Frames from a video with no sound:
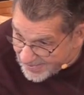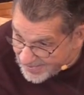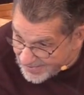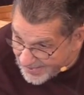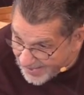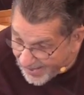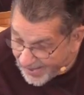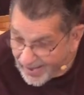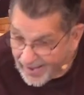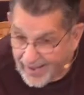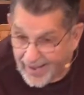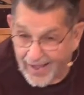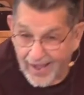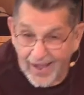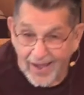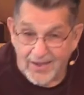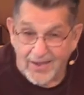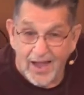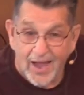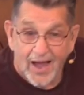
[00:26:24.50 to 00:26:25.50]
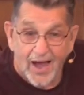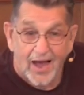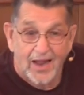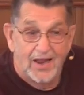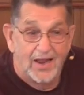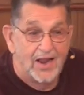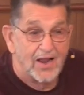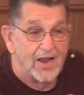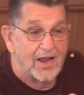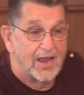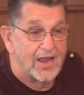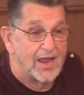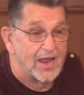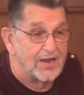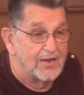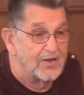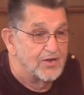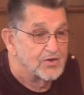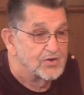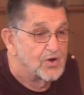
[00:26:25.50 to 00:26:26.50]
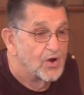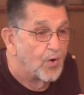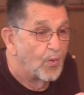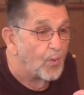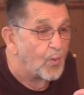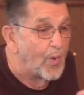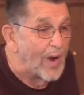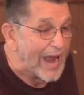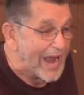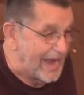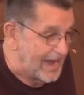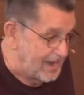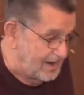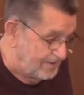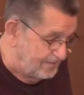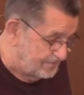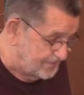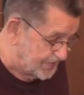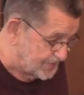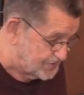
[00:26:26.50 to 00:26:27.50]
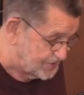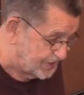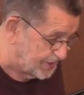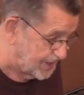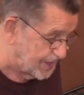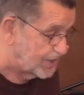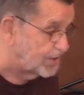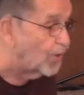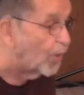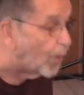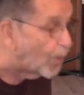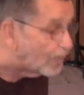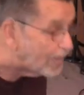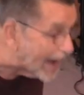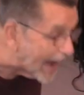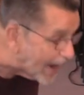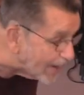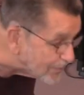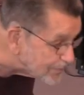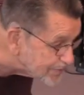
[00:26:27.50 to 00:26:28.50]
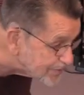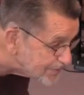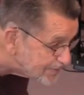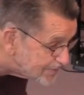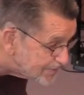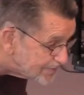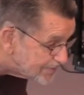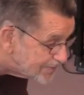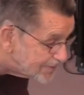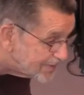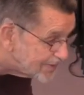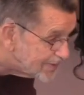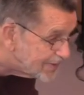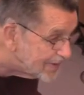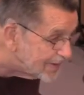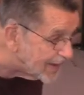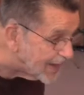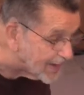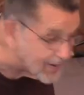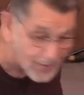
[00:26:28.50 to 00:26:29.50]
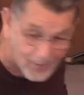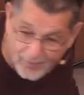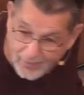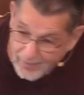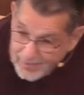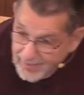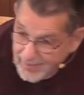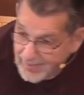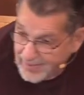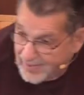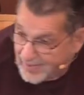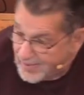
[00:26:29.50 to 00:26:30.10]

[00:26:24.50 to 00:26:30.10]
Yeah. A little hidden wave that she didn't know about. Hello.